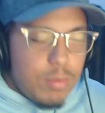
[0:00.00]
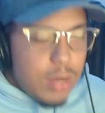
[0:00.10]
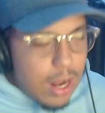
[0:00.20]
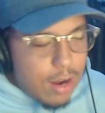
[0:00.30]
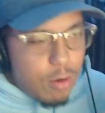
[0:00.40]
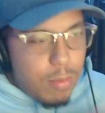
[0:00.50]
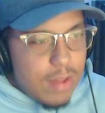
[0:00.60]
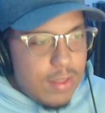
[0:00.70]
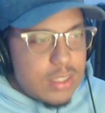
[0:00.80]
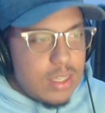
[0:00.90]
But I don't
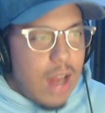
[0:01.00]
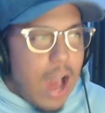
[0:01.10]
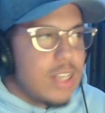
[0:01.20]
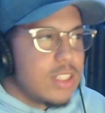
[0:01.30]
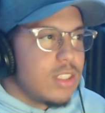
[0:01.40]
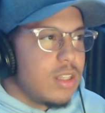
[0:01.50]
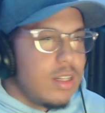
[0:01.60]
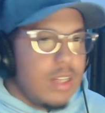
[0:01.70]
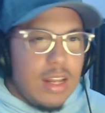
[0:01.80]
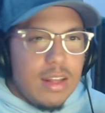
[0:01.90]
mind the scene. I just
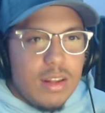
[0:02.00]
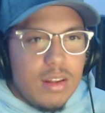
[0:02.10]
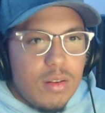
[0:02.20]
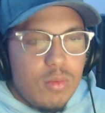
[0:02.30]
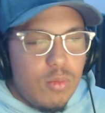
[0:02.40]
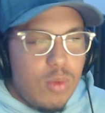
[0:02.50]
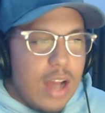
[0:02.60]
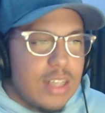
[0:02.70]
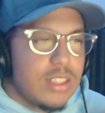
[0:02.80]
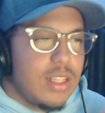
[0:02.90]
didn't
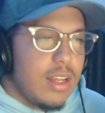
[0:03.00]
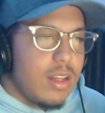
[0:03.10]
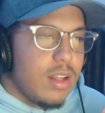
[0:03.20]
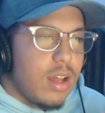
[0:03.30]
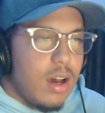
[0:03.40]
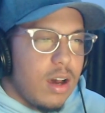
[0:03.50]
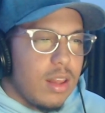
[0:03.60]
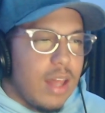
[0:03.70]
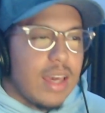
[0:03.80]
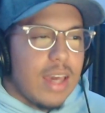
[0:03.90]

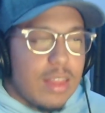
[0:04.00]
like it.